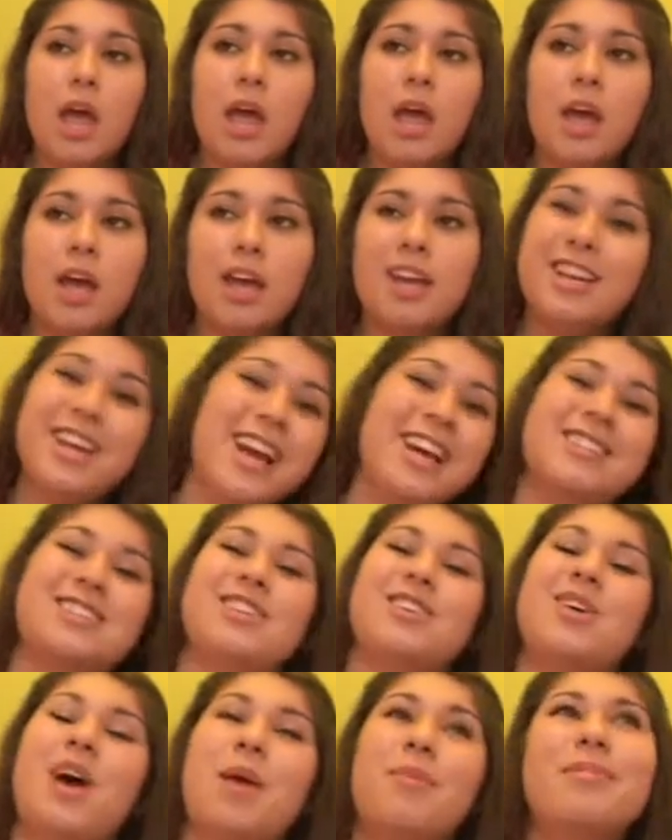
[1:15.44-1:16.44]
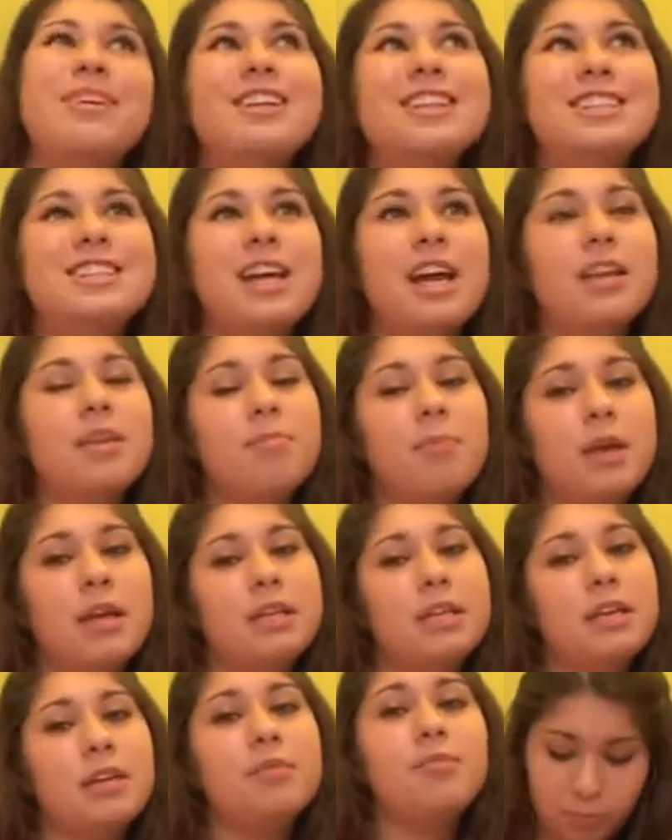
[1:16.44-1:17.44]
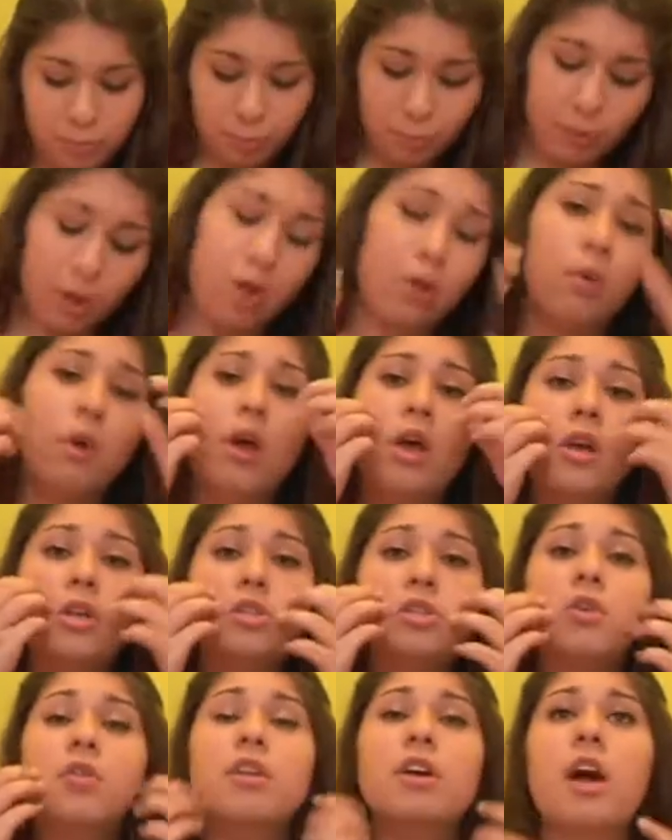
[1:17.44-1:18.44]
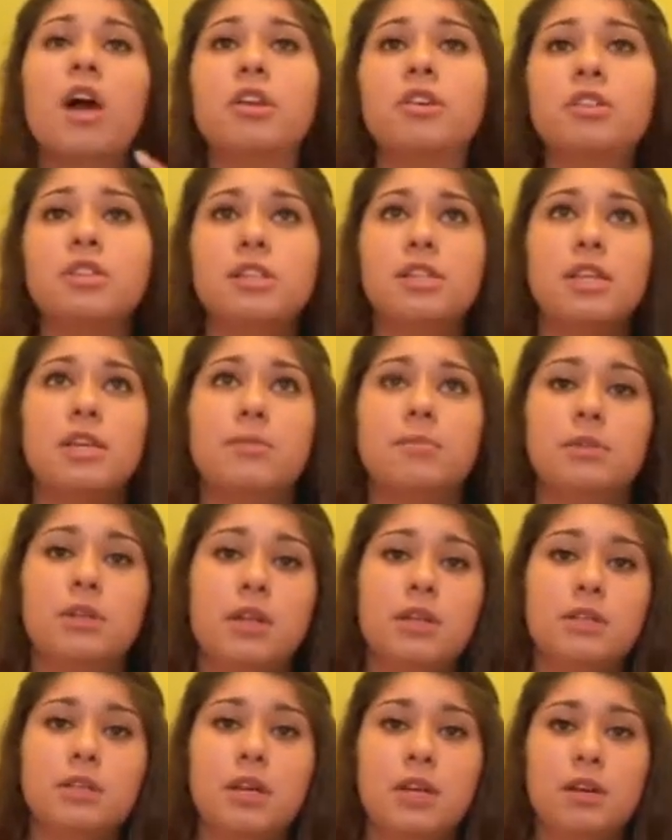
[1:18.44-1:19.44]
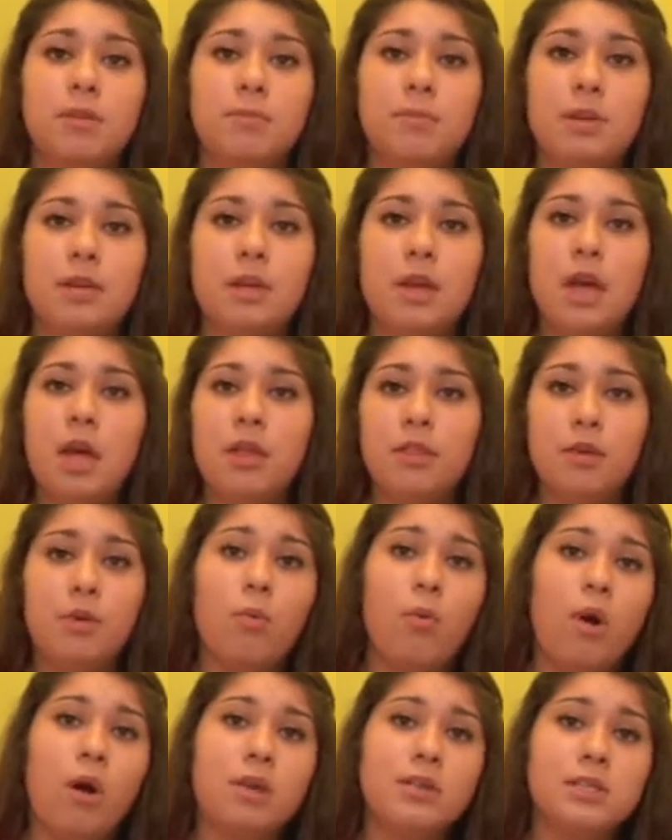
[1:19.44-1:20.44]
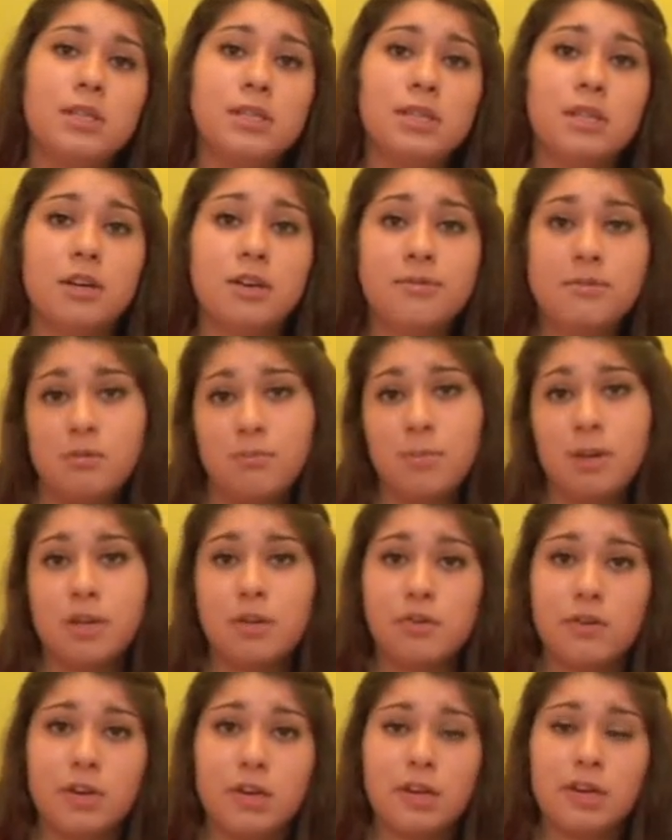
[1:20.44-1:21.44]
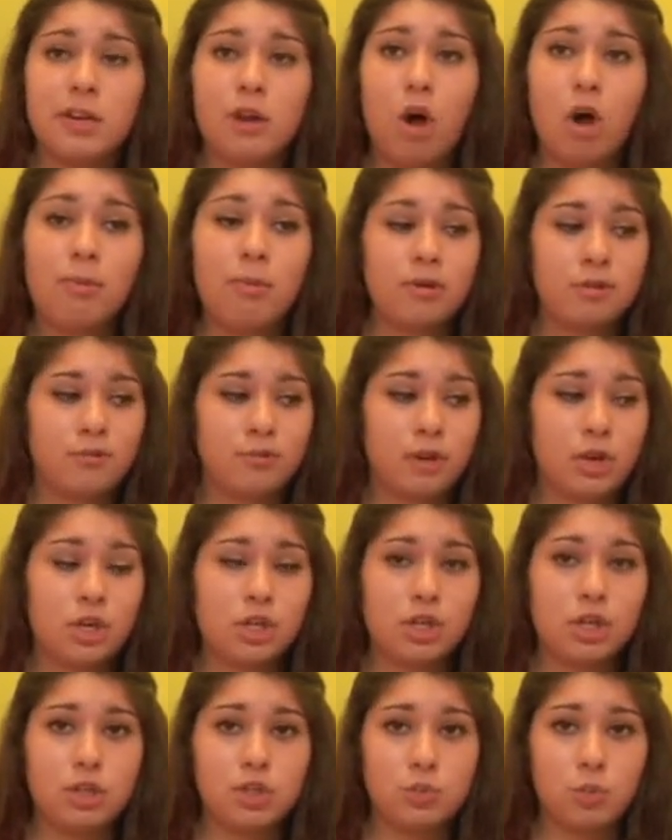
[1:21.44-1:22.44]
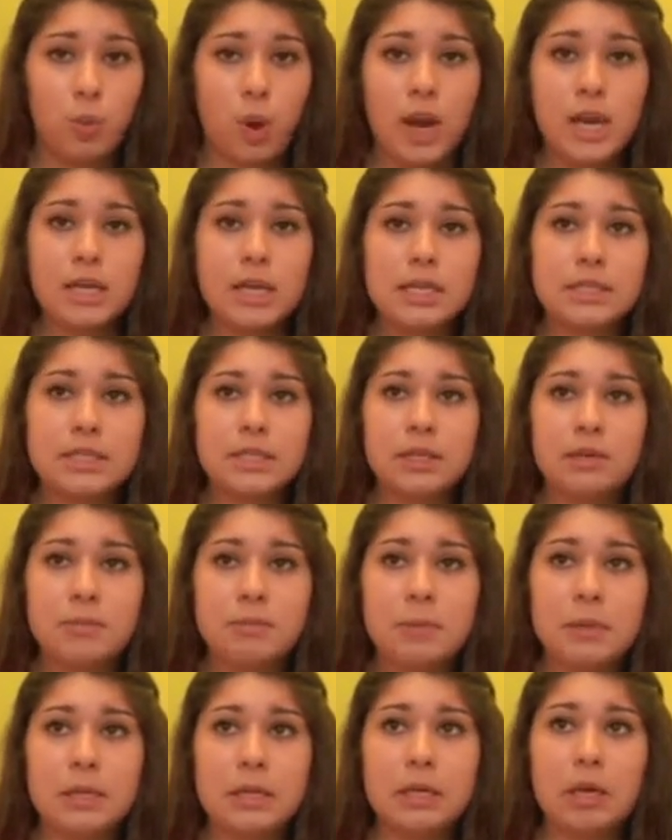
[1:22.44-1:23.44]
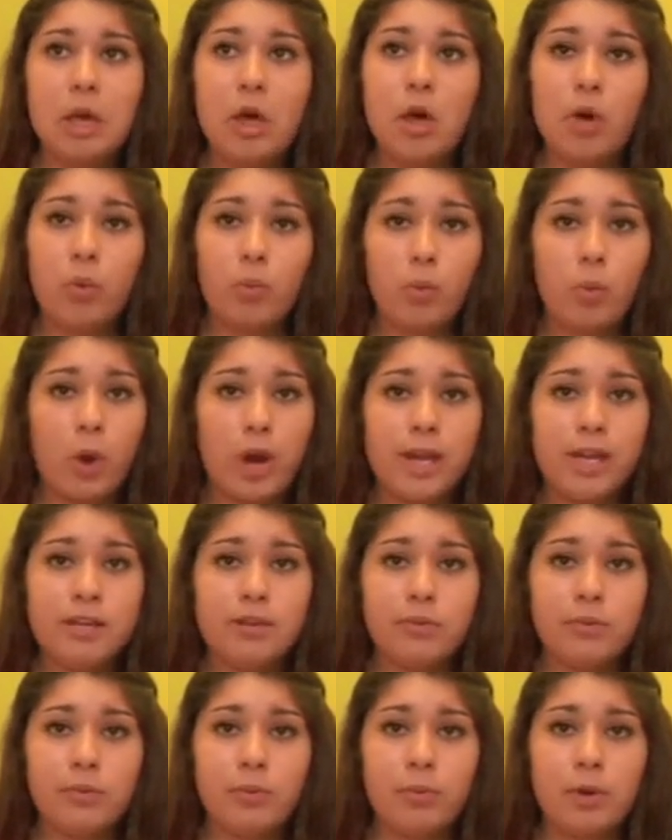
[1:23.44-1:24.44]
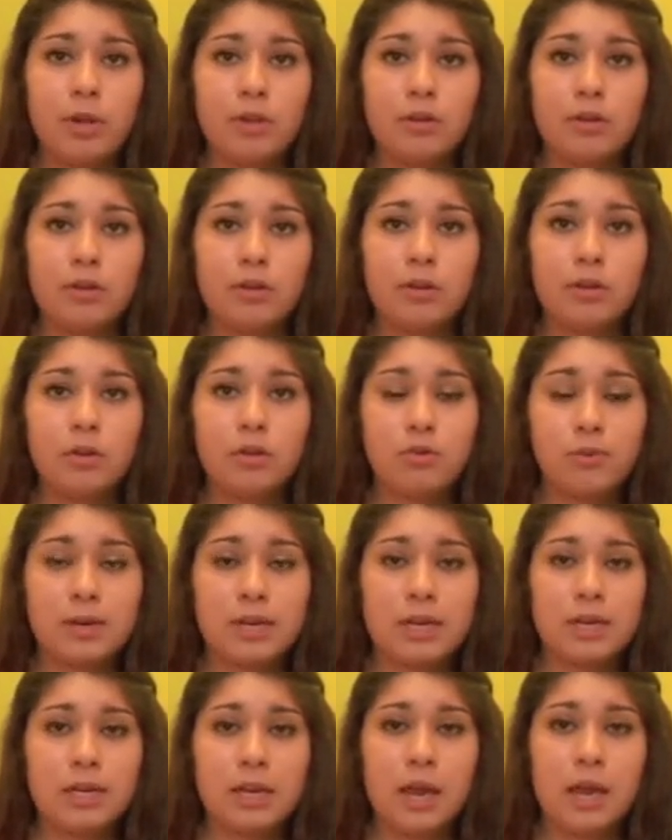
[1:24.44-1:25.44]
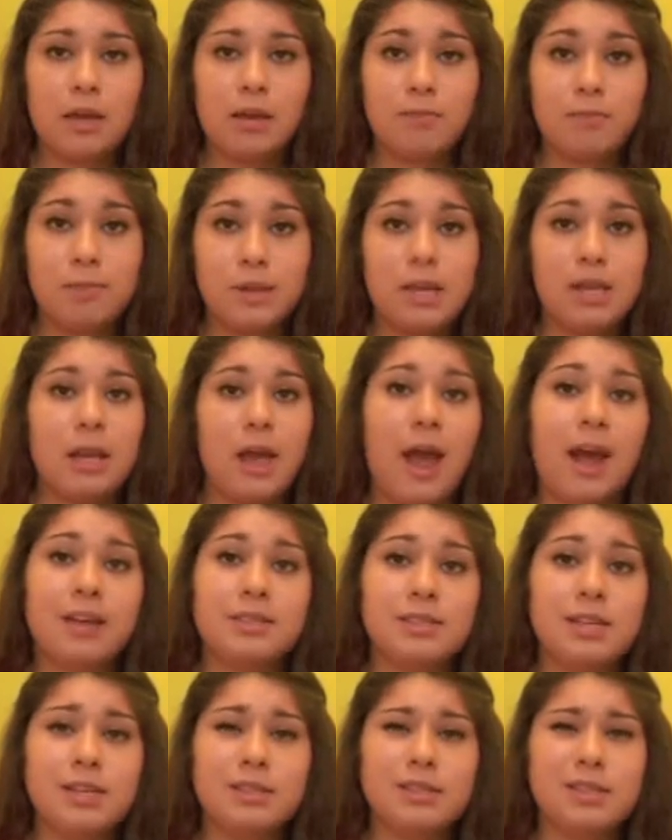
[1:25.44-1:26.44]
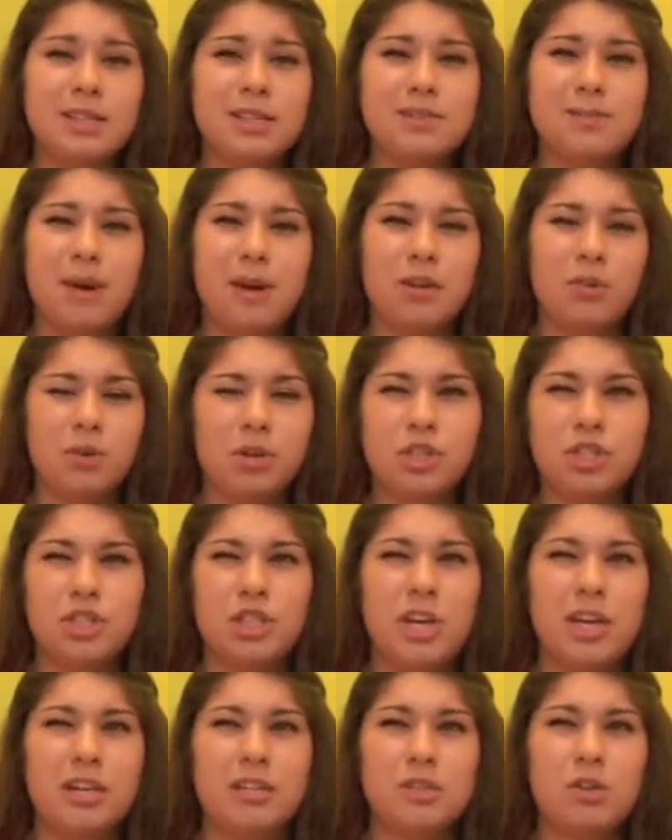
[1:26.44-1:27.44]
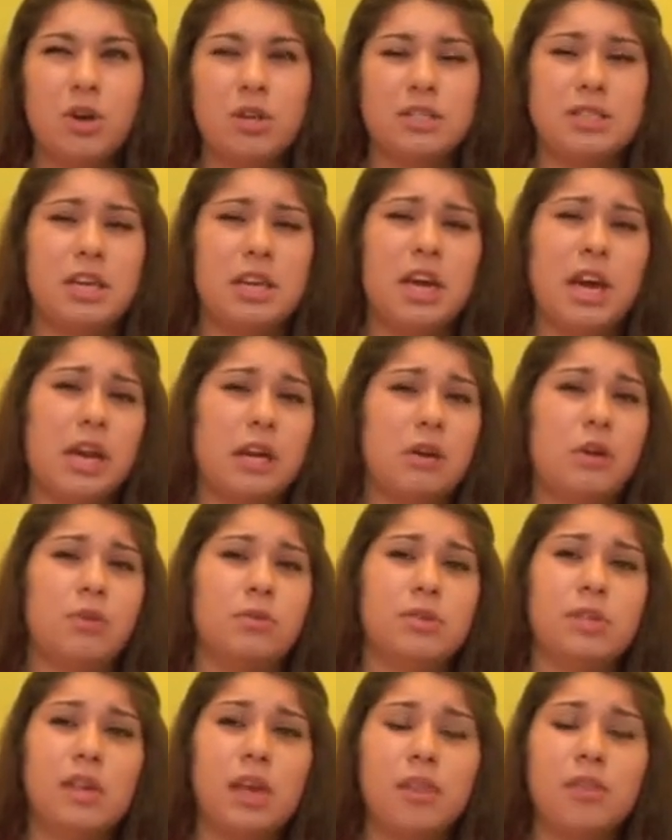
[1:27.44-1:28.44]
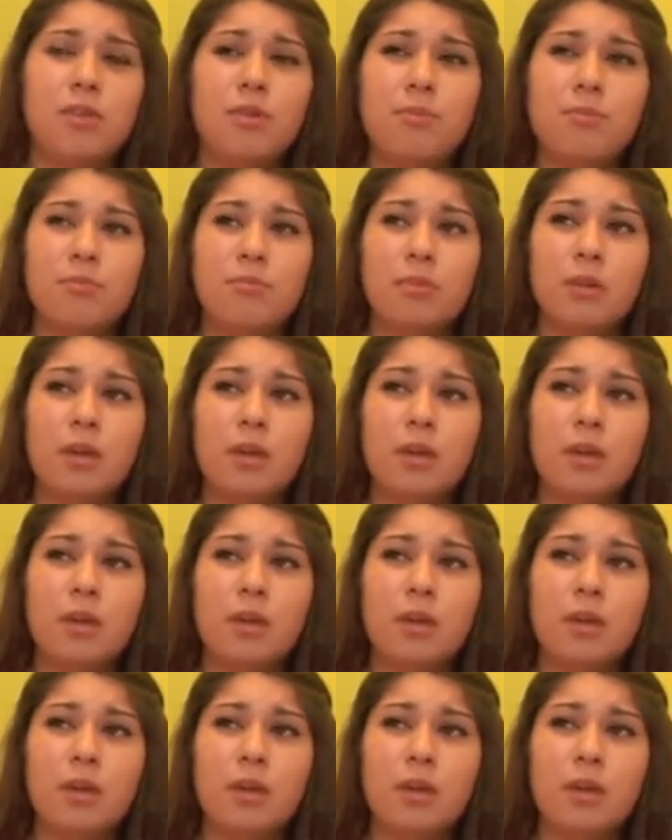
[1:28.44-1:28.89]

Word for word: and yeah so I'm really excited to paint it Oh, so the color schemes is going to be the walls since they're going to be mint green and all my furniture is white it's going to be white with green and pink accents doesn't matter what shade as long as it kind of goes together